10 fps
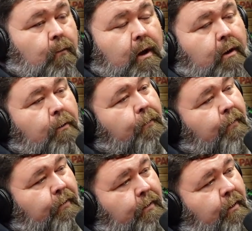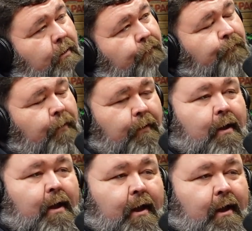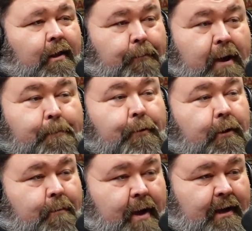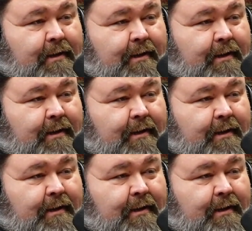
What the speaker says: Well, the people are amazing.